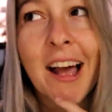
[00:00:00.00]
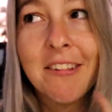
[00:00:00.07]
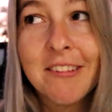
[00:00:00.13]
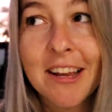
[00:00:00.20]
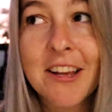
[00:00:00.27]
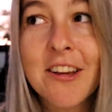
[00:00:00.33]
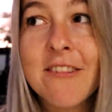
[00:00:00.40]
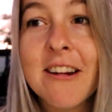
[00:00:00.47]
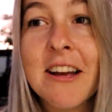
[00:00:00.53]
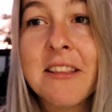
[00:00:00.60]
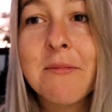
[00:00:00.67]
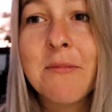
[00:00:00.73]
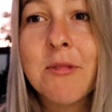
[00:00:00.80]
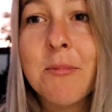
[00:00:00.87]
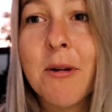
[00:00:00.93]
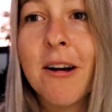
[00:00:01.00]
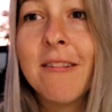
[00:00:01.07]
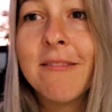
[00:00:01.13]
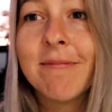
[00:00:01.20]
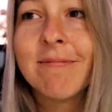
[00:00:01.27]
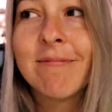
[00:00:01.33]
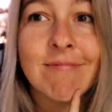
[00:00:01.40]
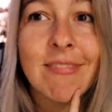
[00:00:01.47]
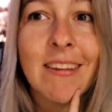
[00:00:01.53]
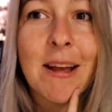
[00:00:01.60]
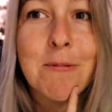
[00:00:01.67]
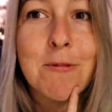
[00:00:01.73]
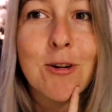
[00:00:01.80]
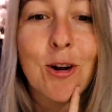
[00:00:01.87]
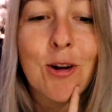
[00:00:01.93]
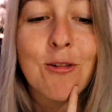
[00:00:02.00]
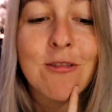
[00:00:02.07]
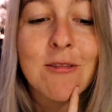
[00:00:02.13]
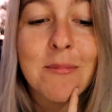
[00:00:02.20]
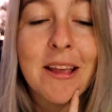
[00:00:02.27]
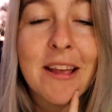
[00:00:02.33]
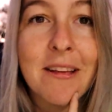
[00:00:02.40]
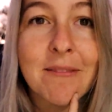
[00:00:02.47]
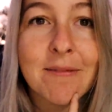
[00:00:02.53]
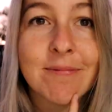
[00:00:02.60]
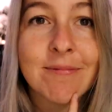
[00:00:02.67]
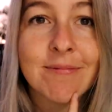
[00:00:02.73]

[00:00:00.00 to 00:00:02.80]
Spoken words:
I'll take you around them tomorrow and we'll go from there.